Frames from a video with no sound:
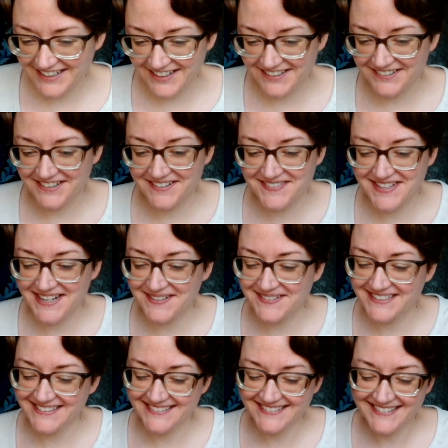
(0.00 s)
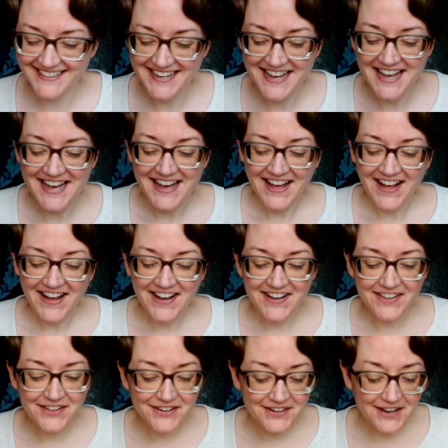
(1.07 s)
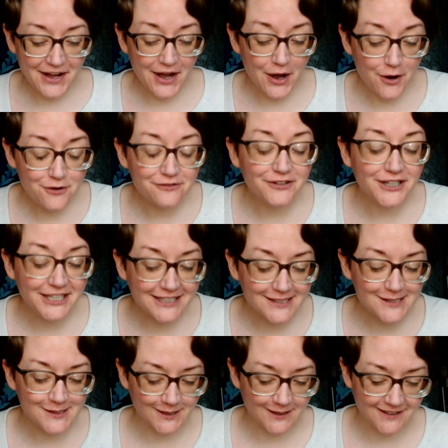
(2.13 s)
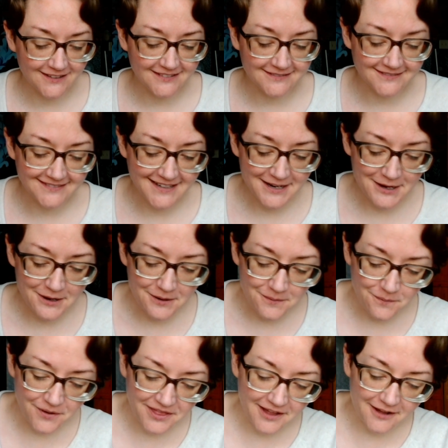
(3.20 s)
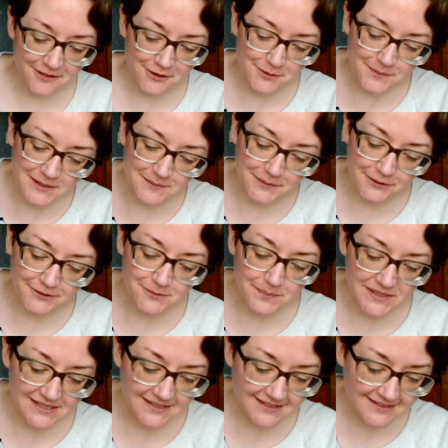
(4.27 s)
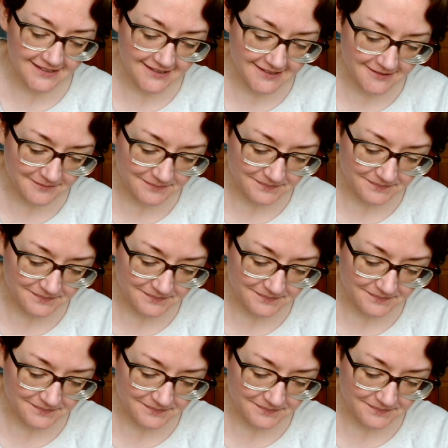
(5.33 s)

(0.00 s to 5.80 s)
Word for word: Gotta love that one. Other, over concern with other people's business.